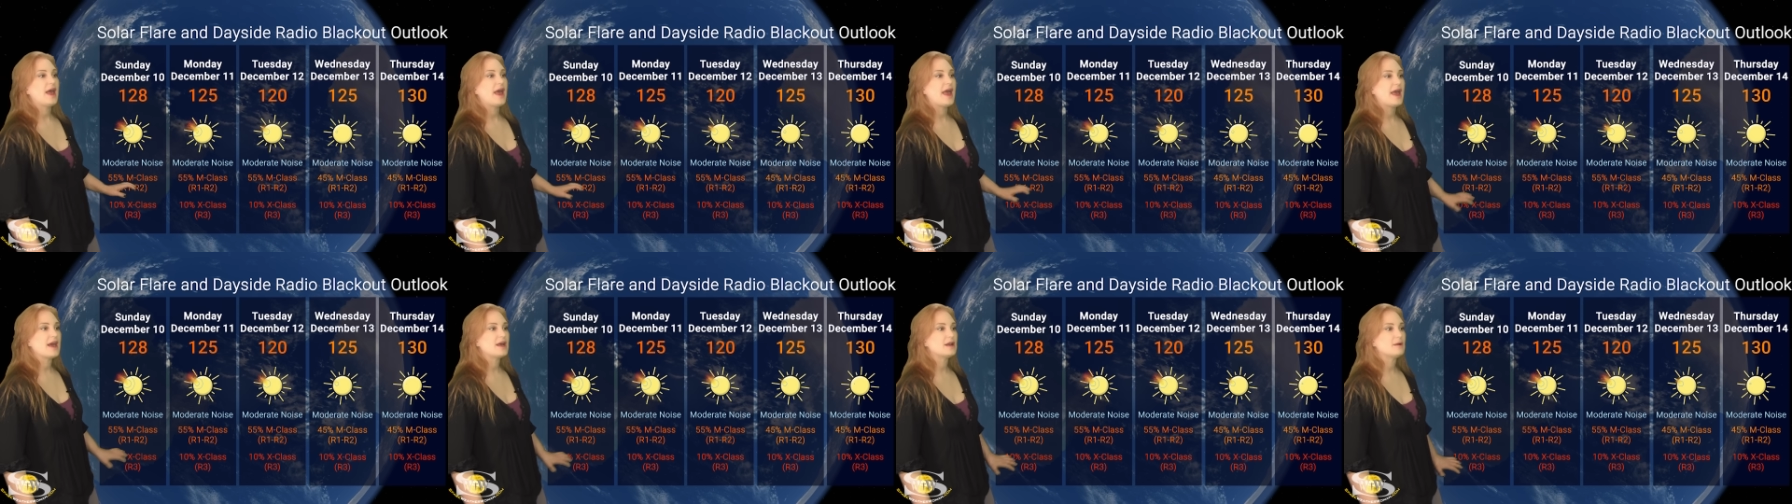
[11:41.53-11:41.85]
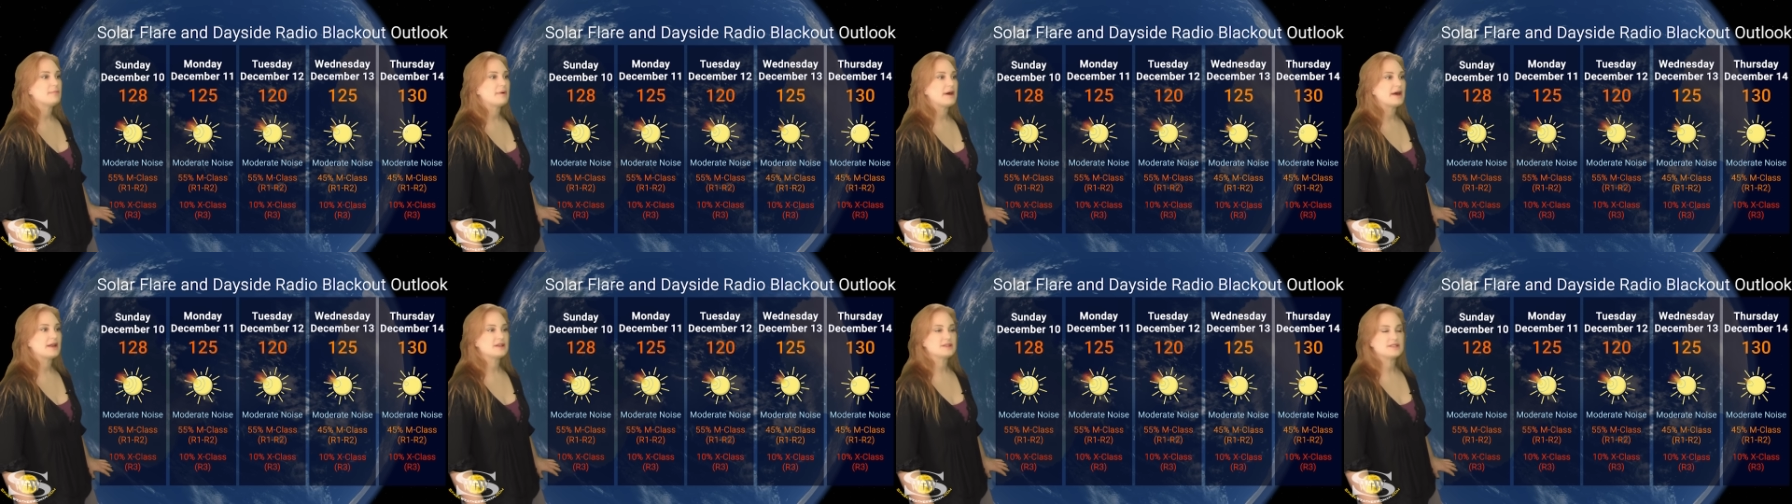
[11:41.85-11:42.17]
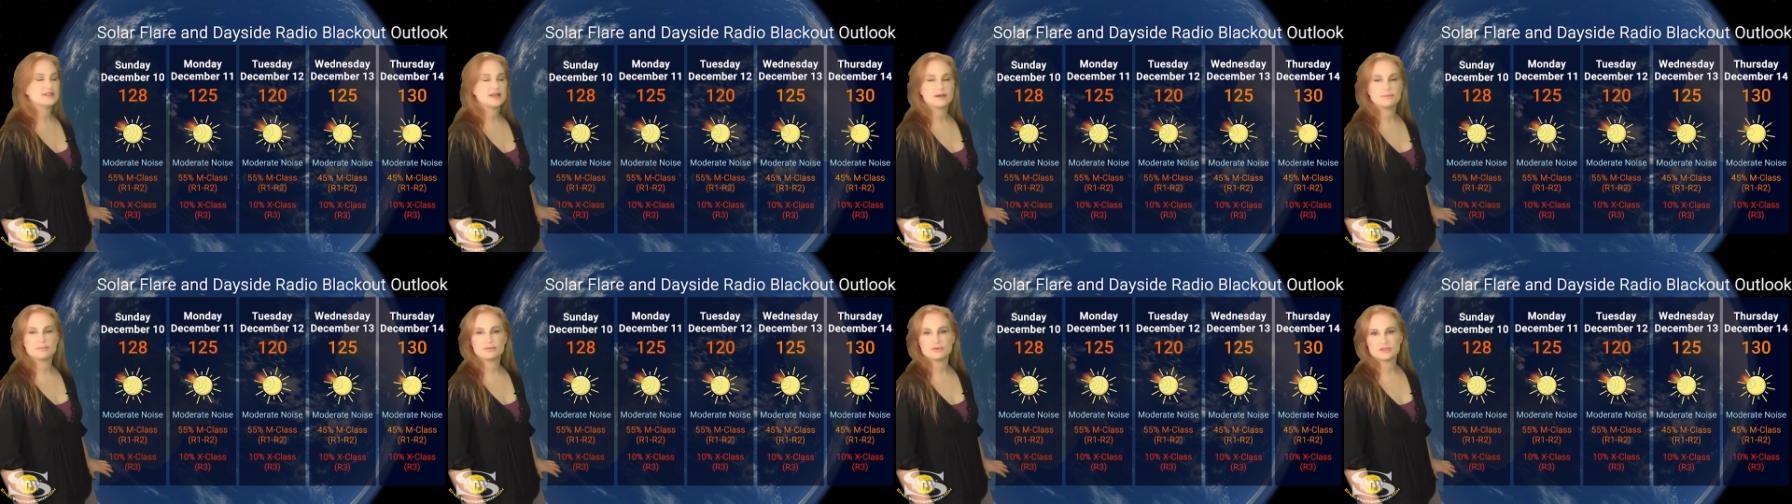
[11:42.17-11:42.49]
and about a
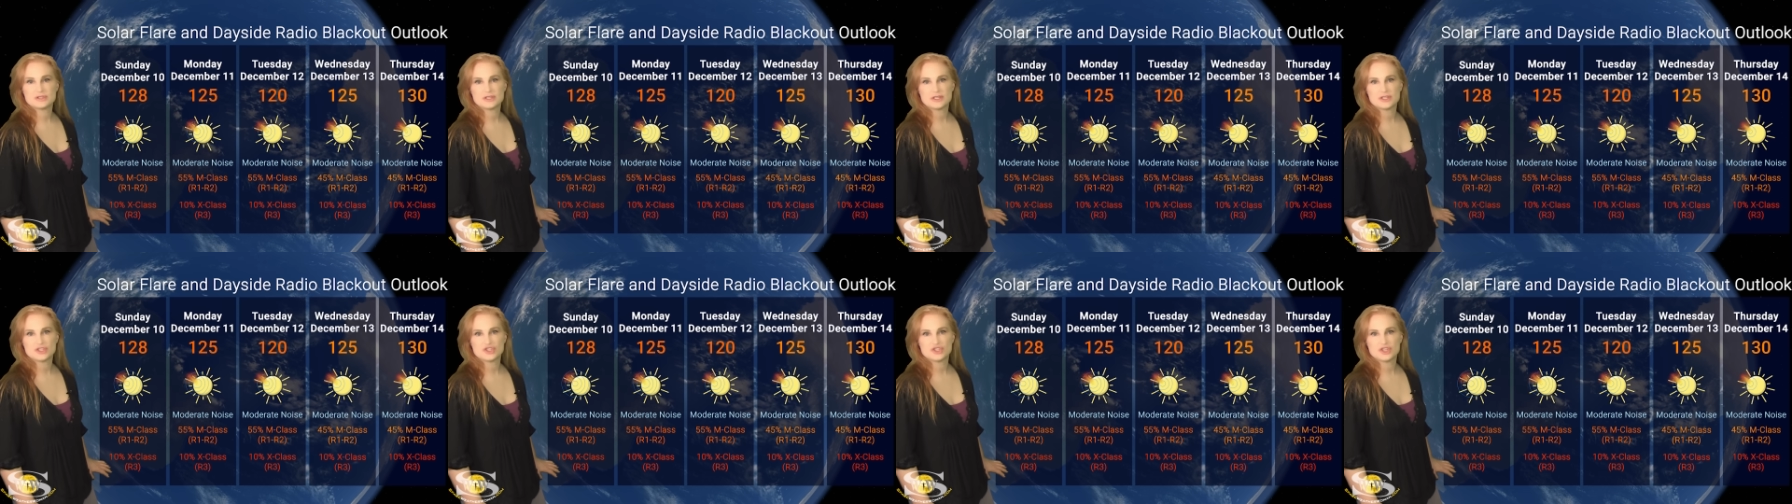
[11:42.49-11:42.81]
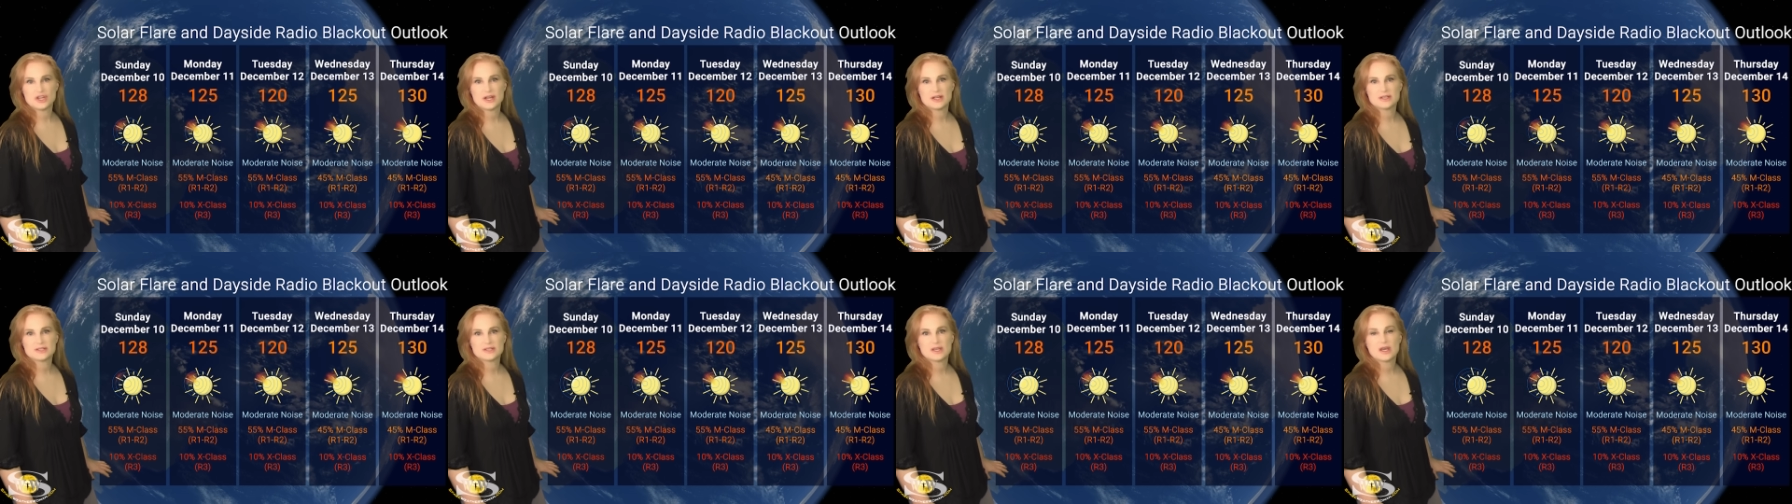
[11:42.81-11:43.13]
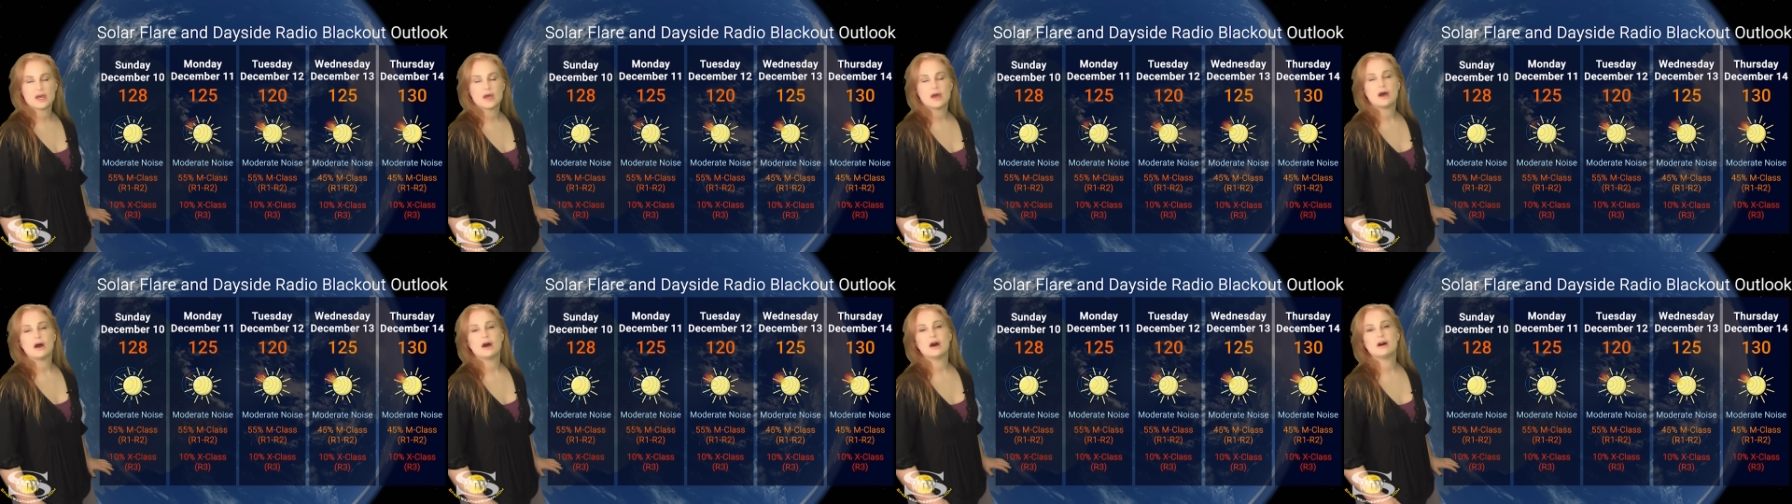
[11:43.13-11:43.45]
10% chance
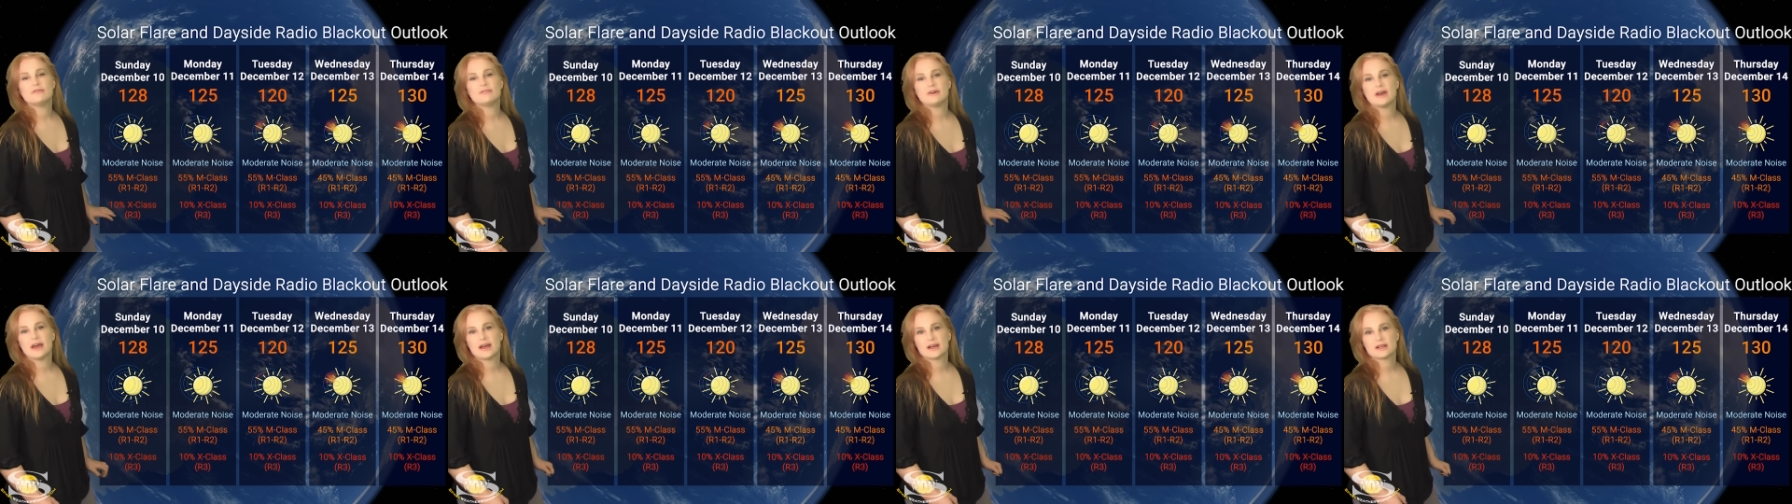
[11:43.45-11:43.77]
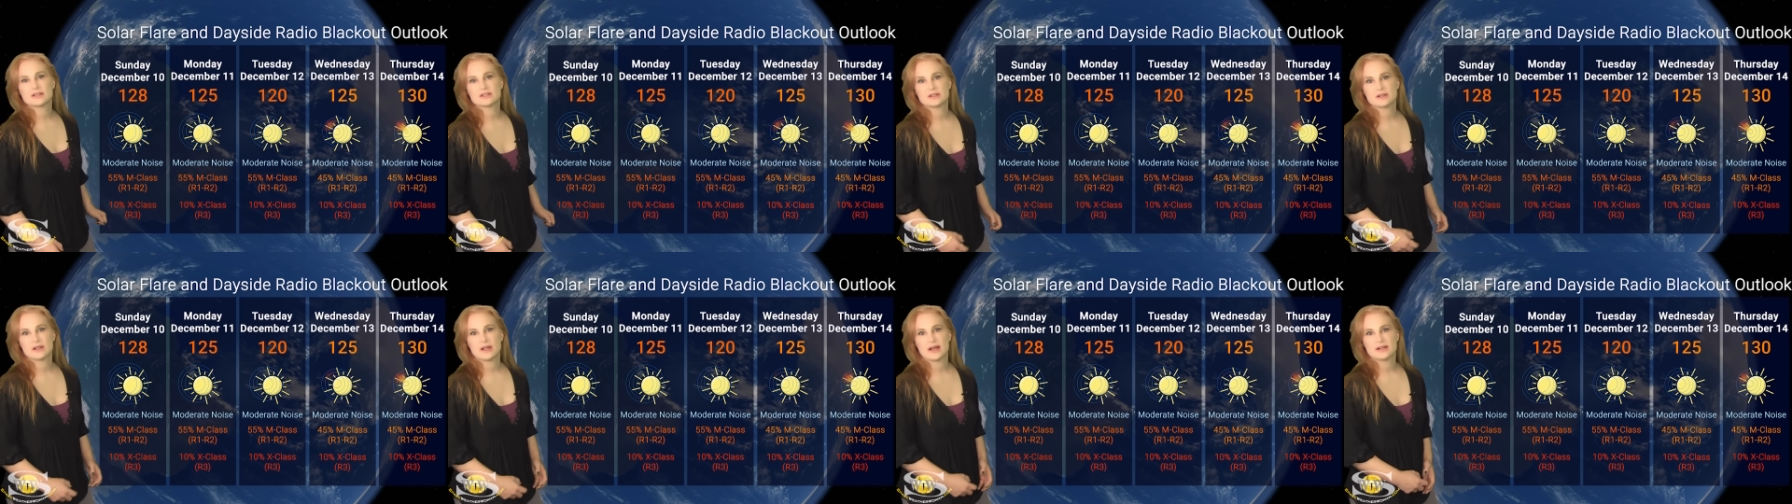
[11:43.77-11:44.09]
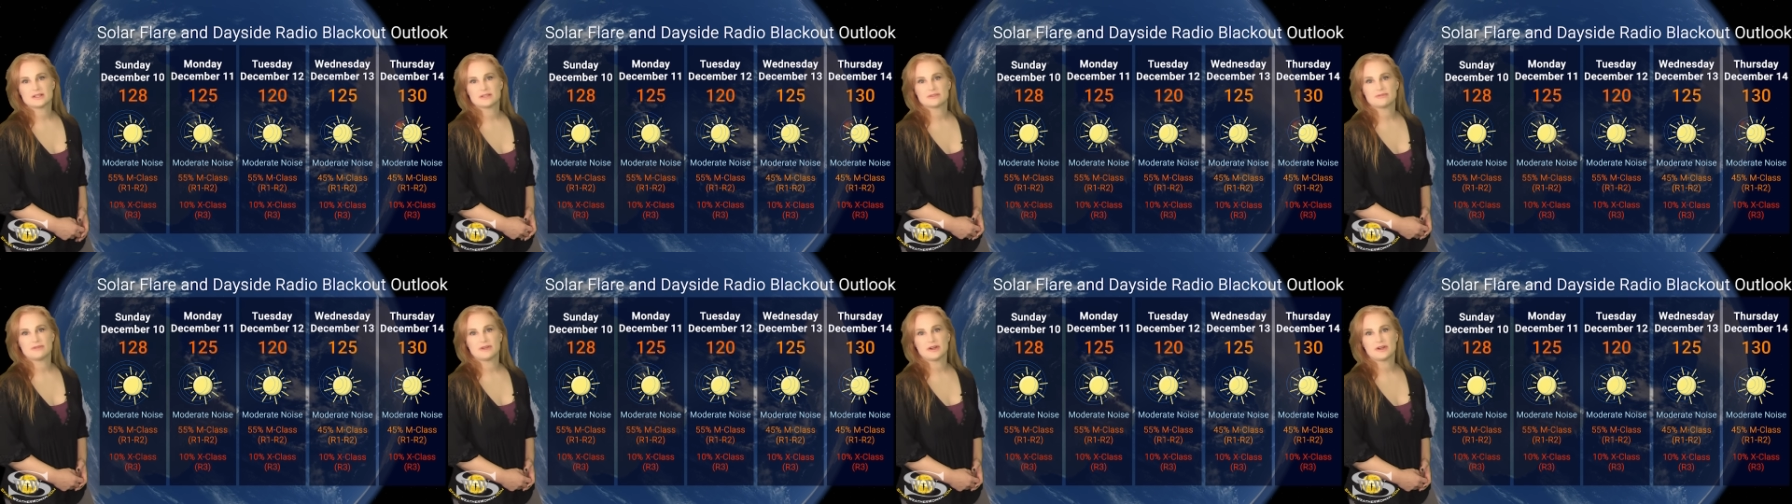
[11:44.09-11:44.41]
of
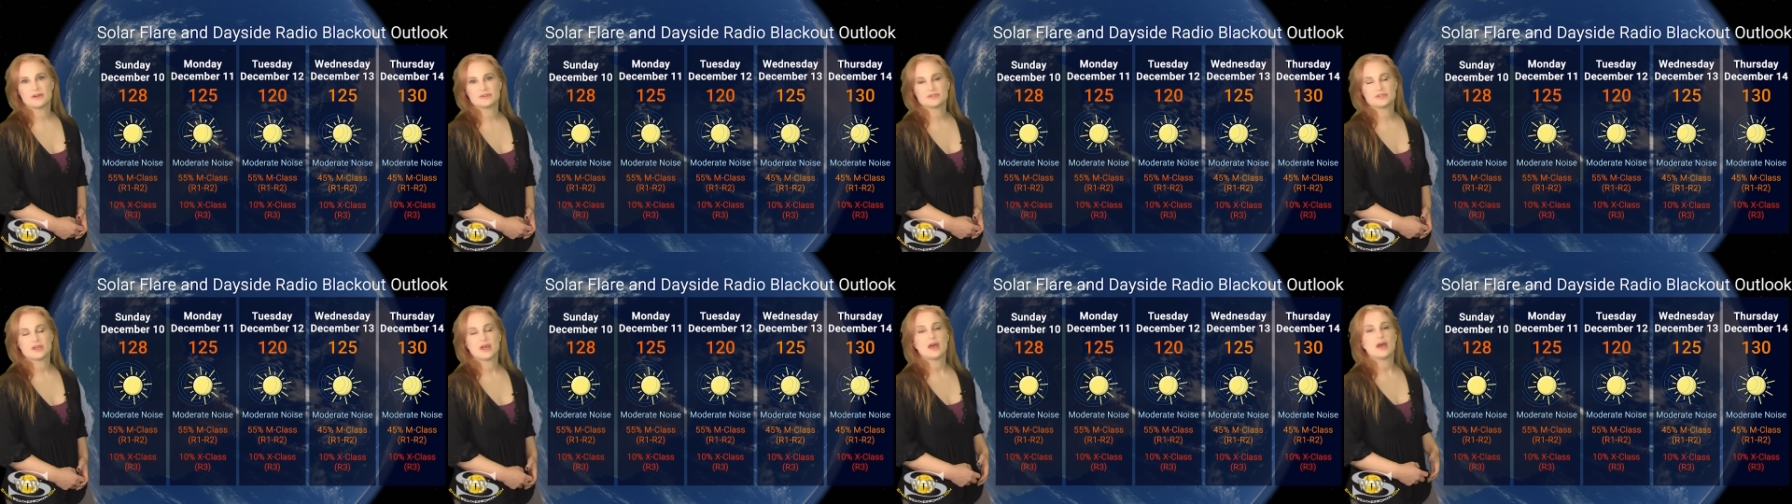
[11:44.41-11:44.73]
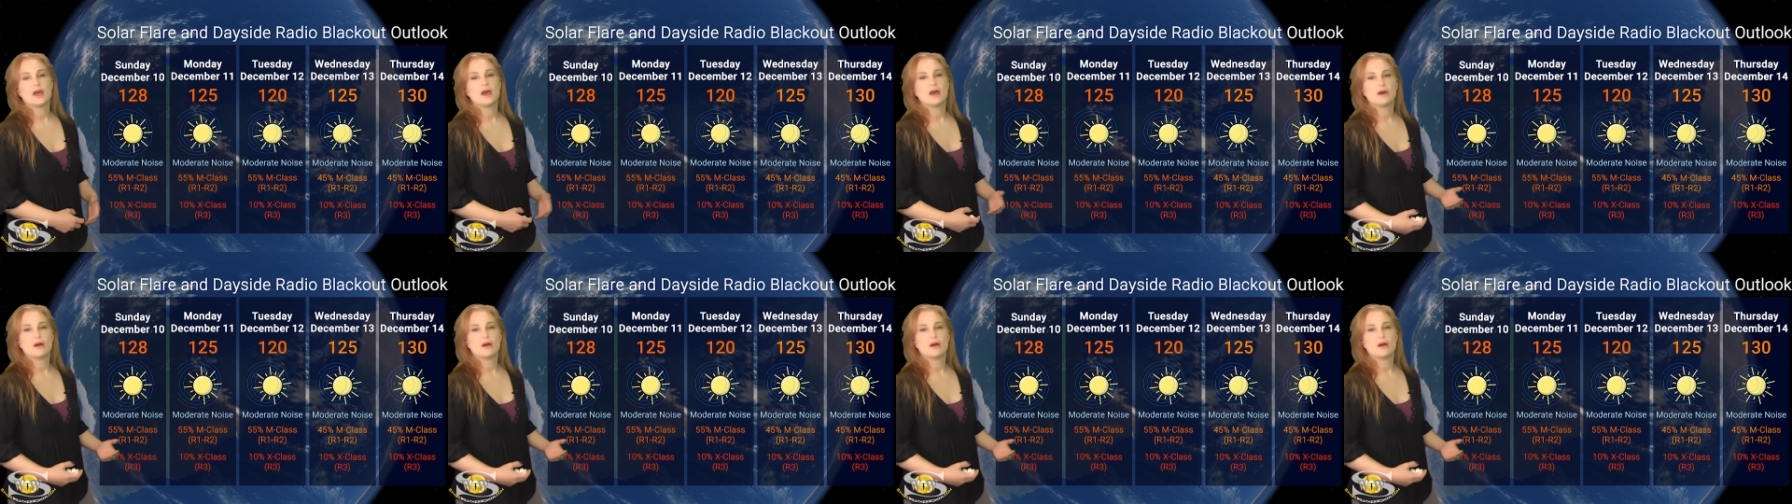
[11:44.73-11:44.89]
X-class flares,